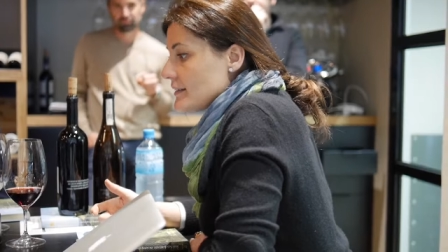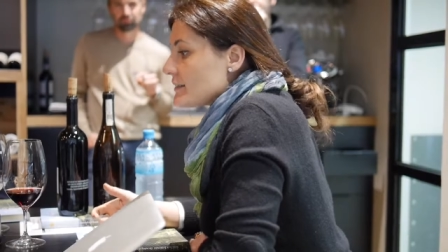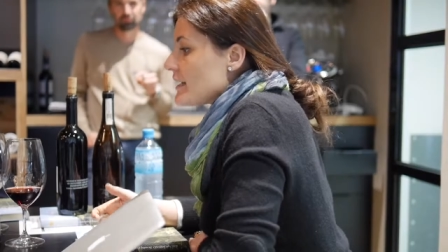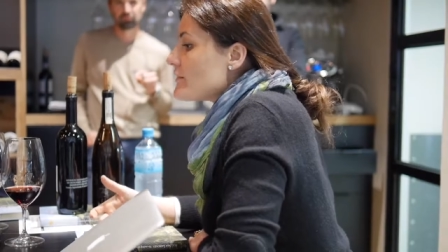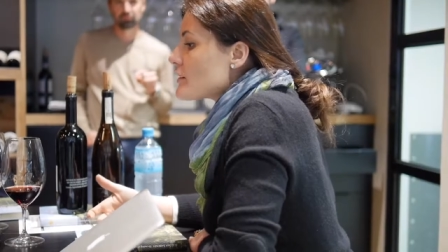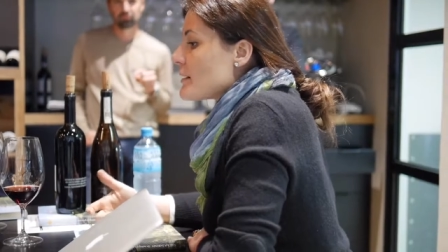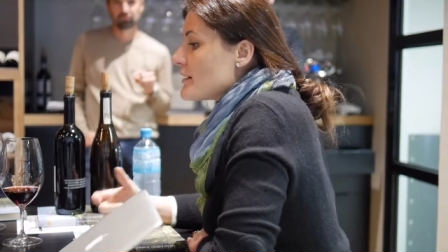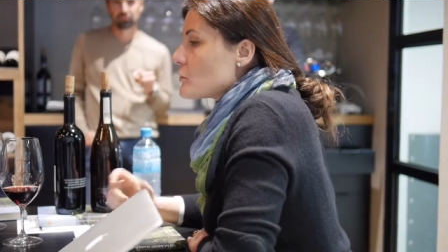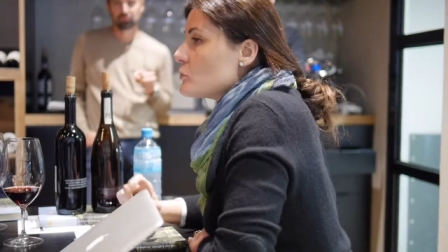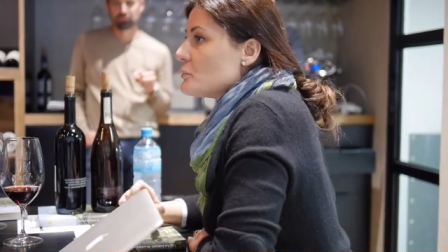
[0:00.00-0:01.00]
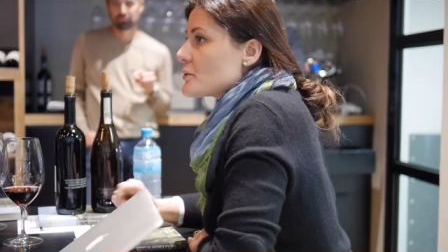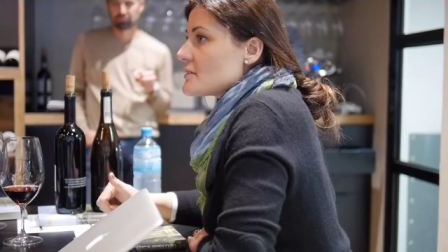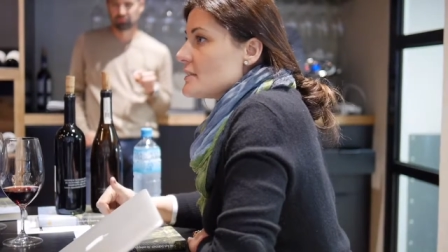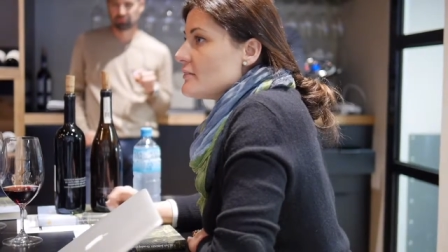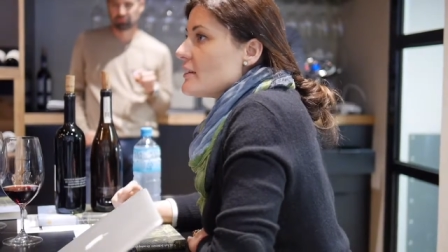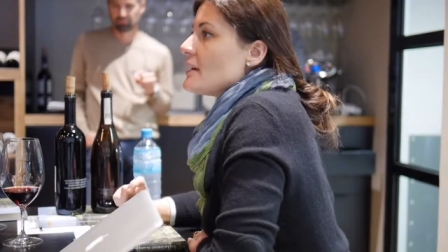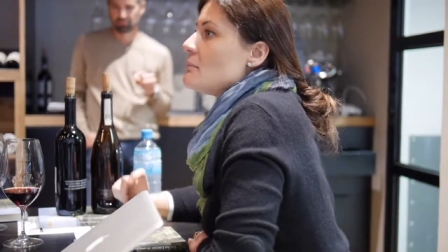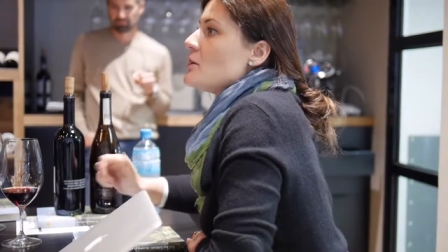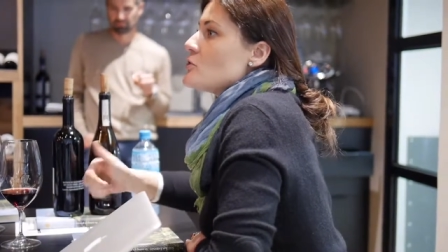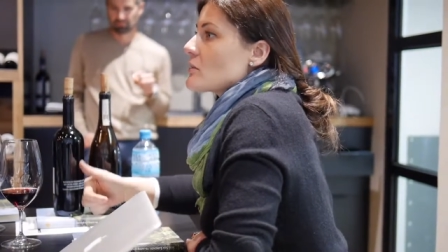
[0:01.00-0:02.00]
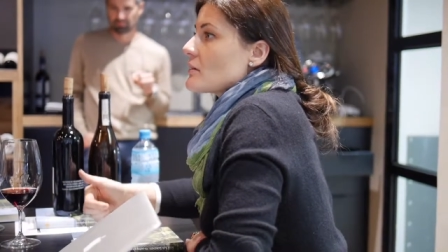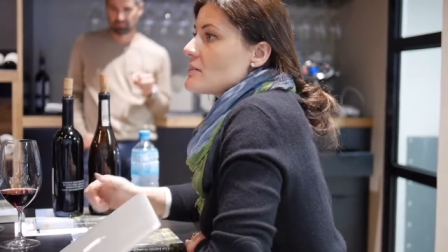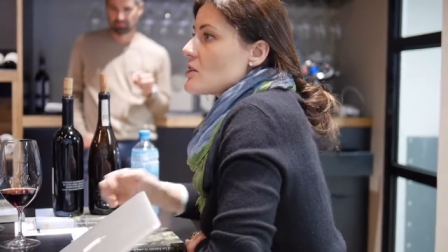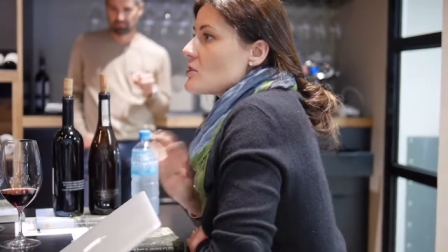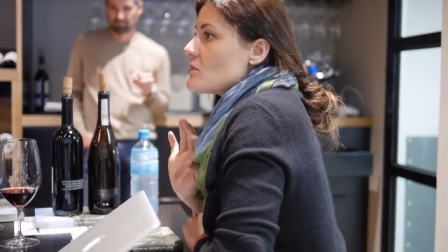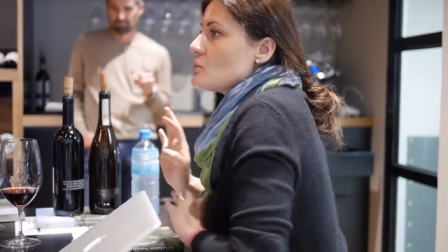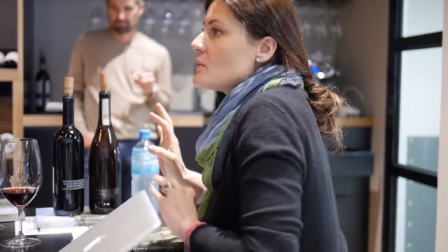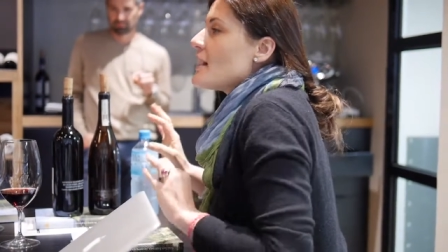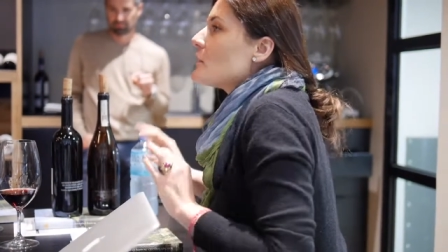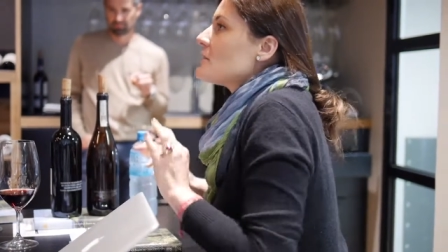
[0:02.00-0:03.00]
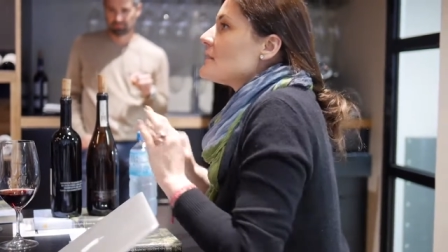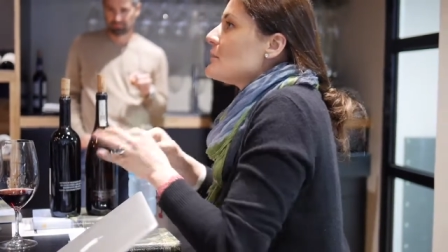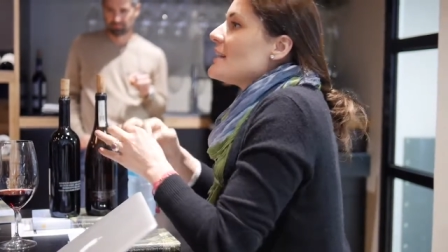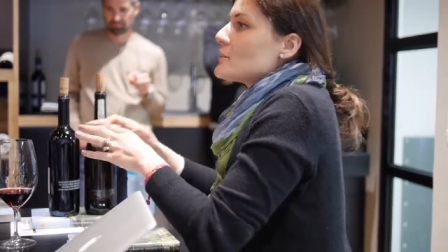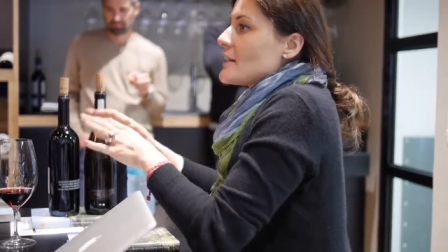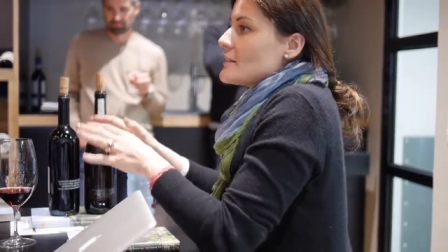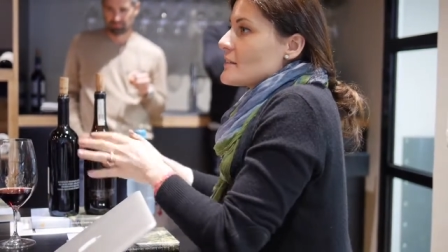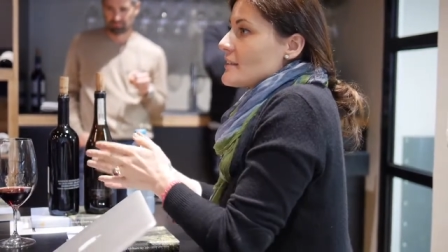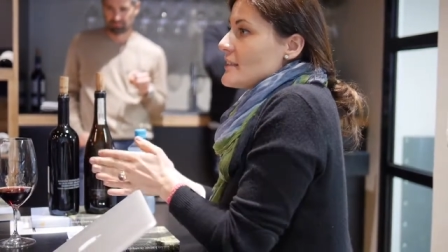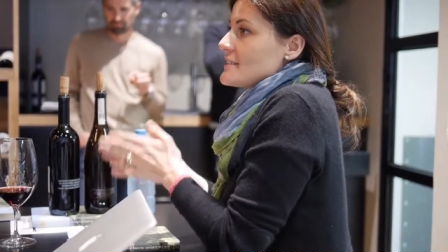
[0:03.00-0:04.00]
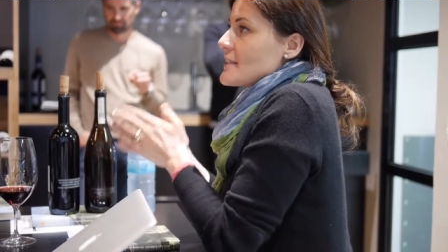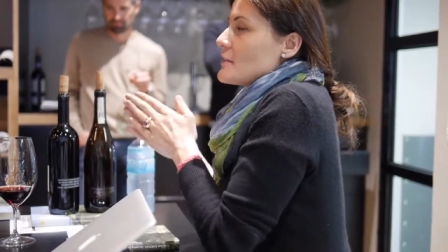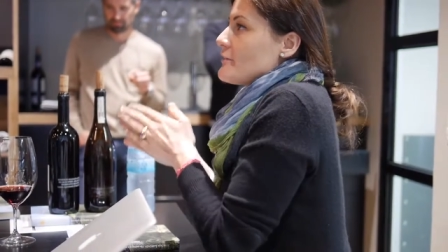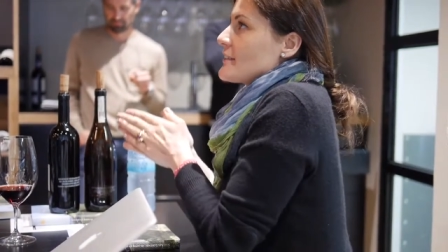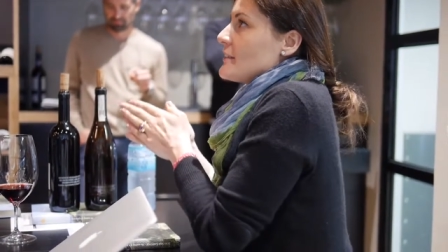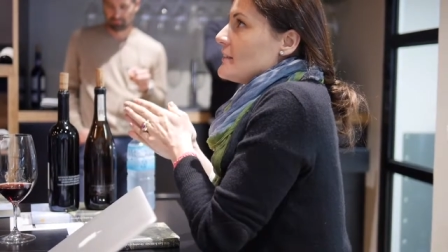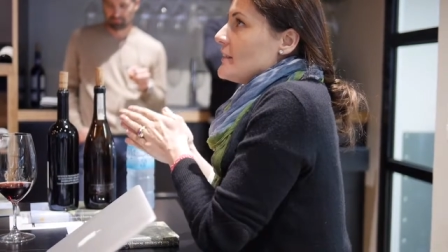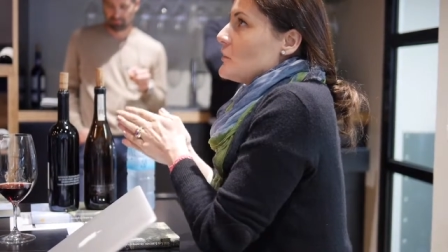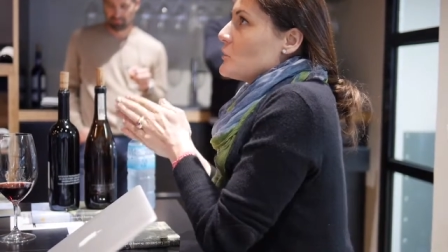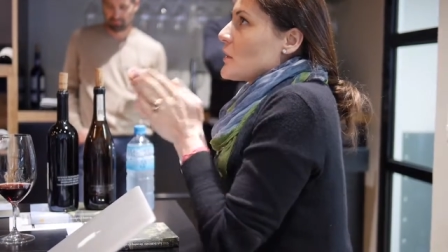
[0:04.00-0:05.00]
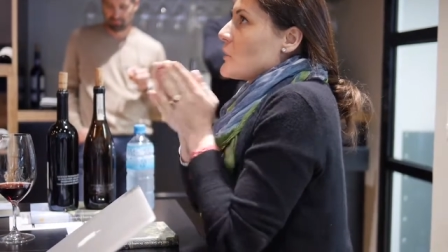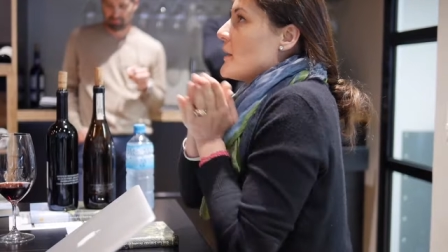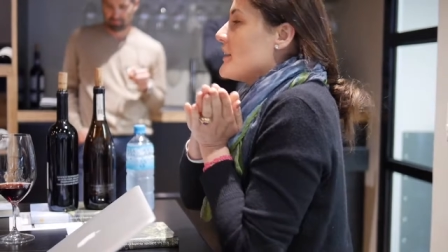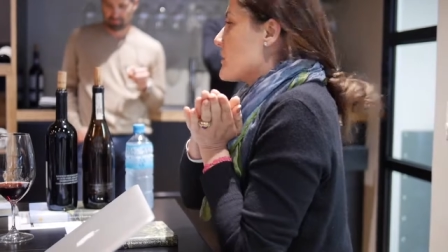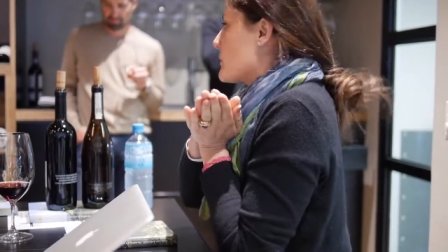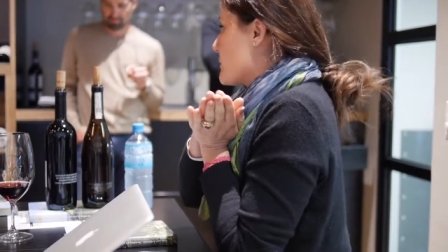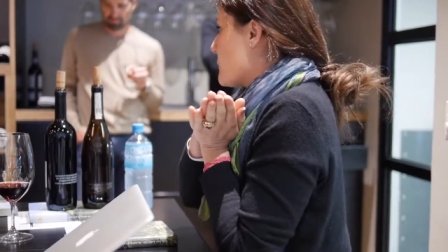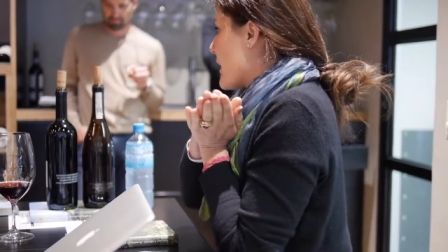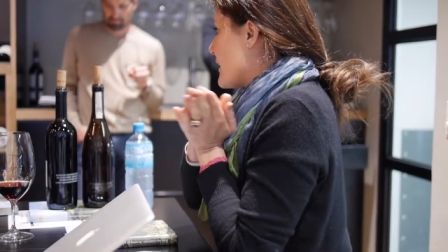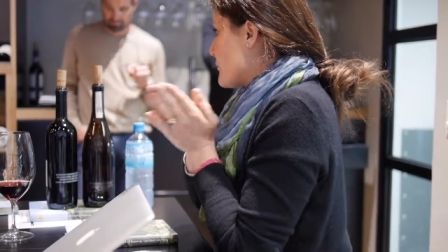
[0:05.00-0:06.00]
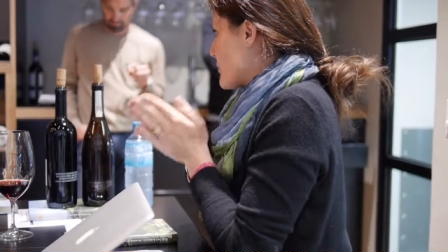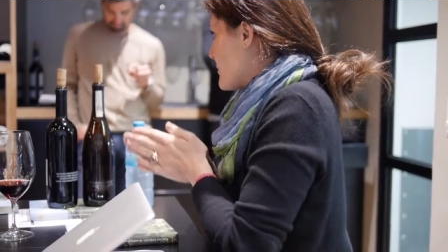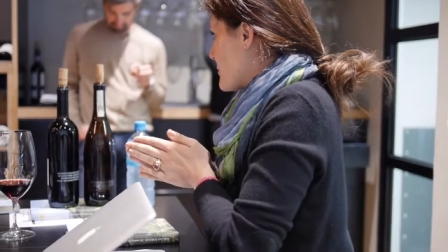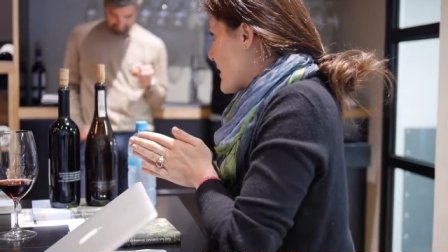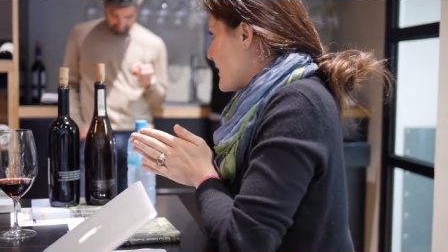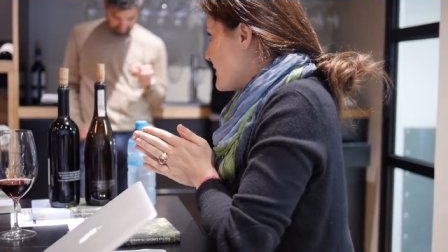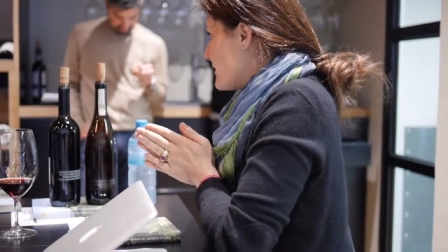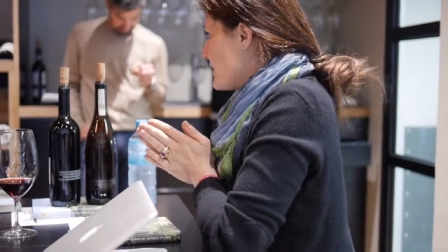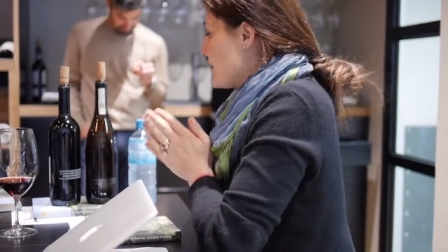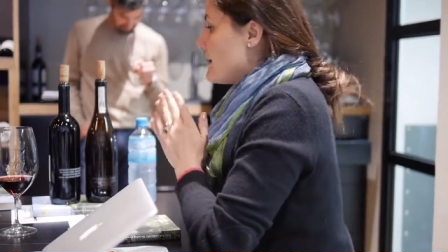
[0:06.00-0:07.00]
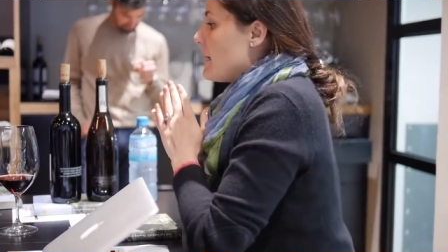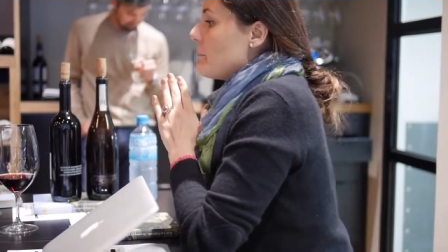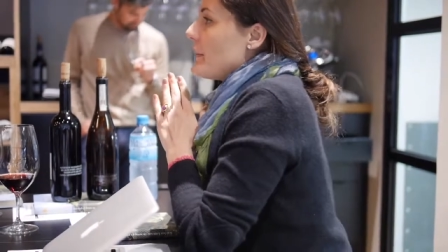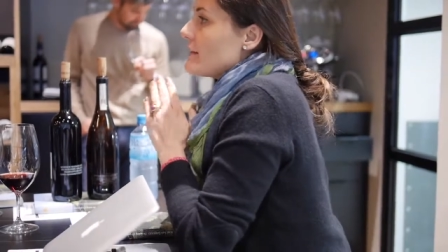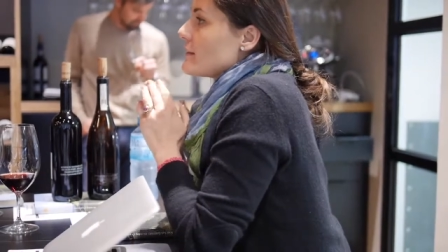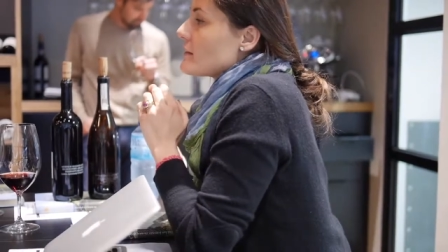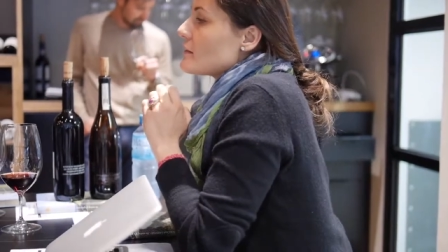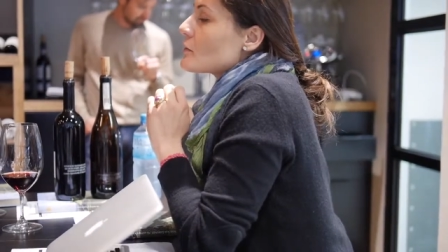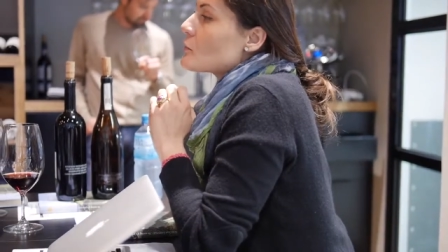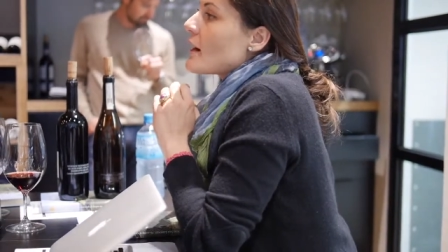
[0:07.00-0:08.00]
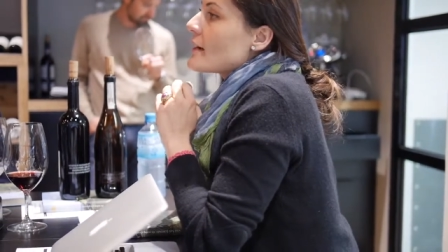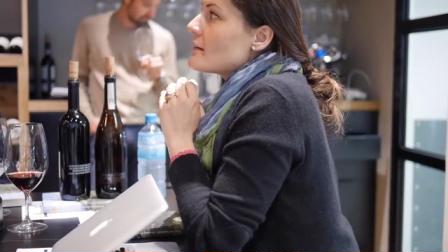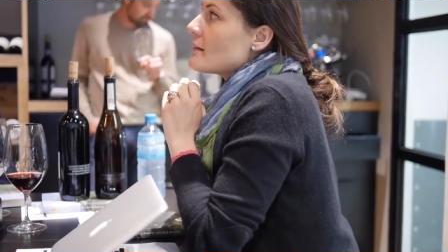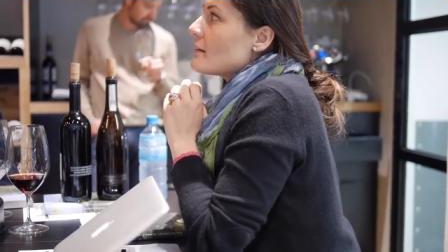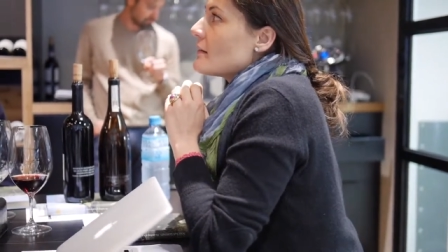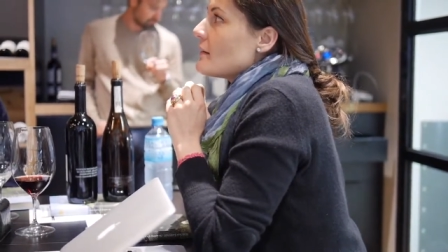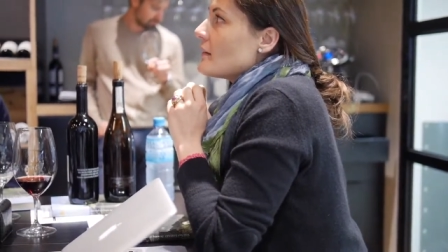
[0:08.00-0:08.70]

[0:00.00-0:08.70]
that everybody could perceive a, major, without without other things, just the fact that they took away the, the white from the red, made the, uh, their wine uh,